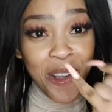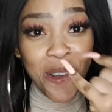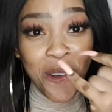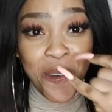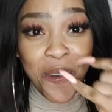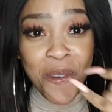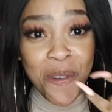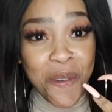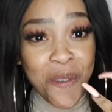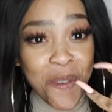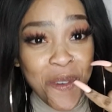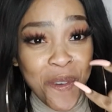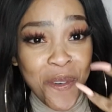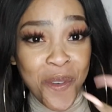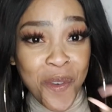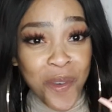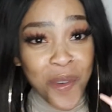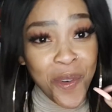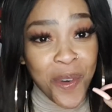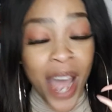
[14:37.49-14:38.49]

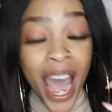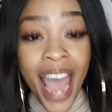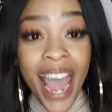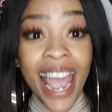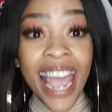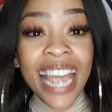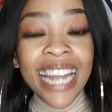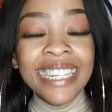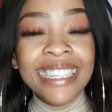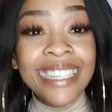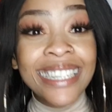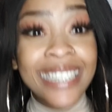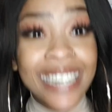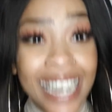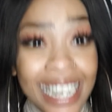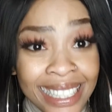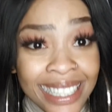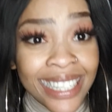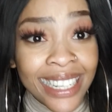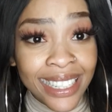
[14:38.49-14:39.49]
Ooh. It
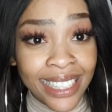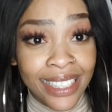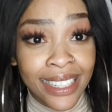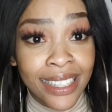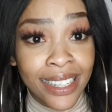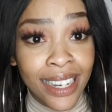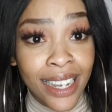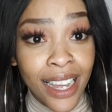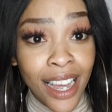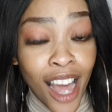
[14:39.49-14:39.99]
doesn't.